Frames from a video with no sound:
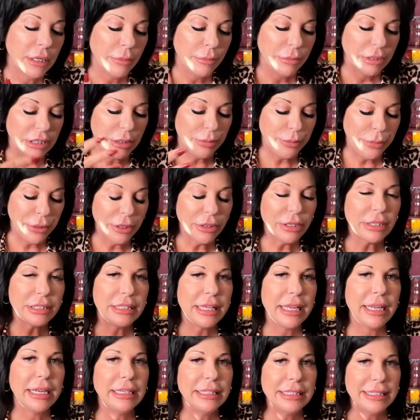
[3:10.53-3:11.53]
But Spirit is
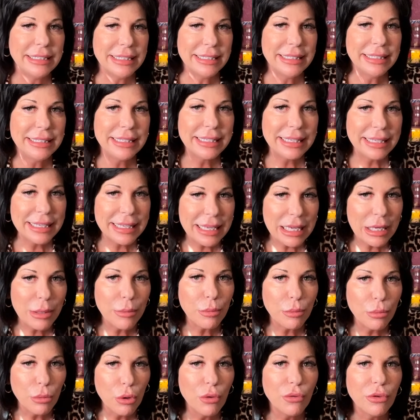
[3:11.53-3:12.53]
saying, just
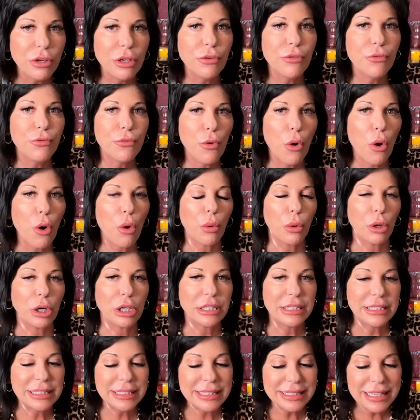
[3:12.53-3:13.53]
keep moving
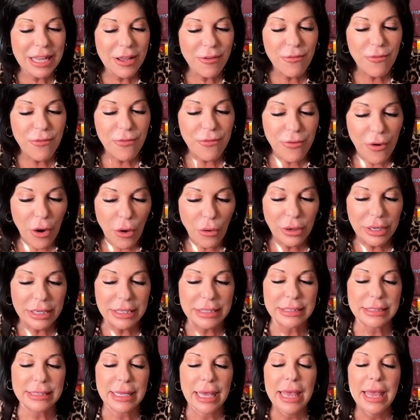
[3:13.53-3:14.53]
forward, just stay
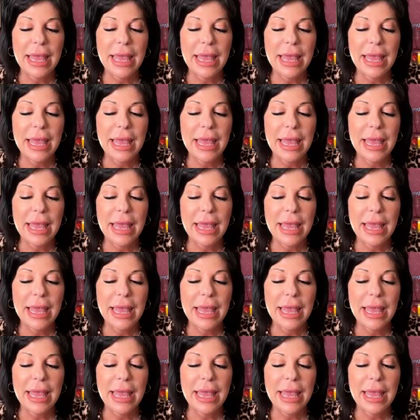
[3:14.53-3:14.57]
focused,